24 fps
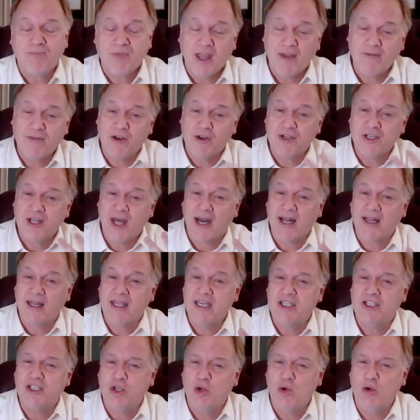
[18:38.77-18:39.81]
If there's not at
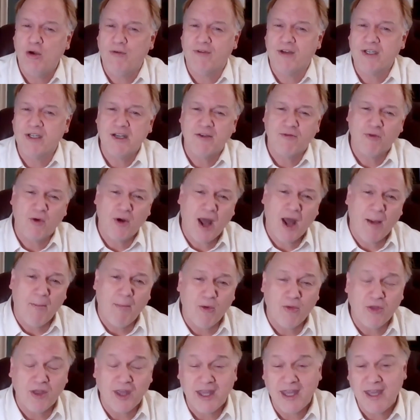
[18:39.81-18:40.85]
least two of us, if we're not
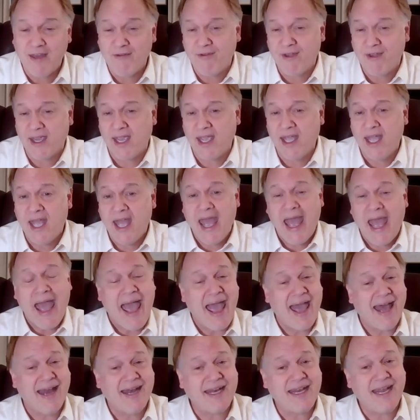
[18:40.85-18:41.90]
both giving
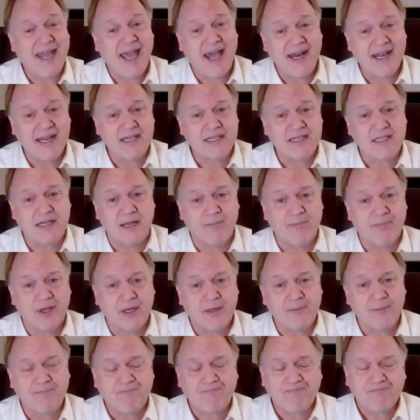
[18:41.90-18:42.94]
and getting
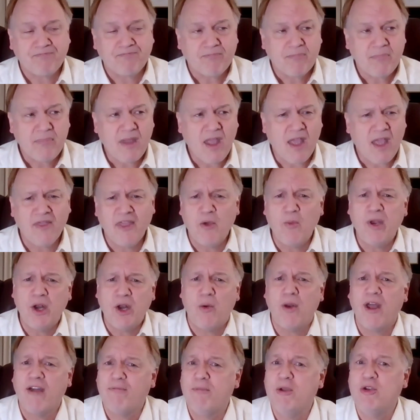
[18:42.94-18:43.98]
something, then we
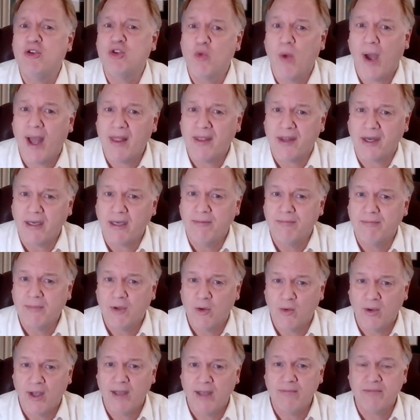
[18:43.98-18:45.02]
don't have mutuality,
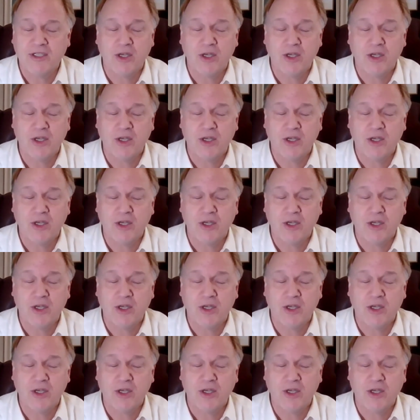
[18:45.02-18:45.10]
okay?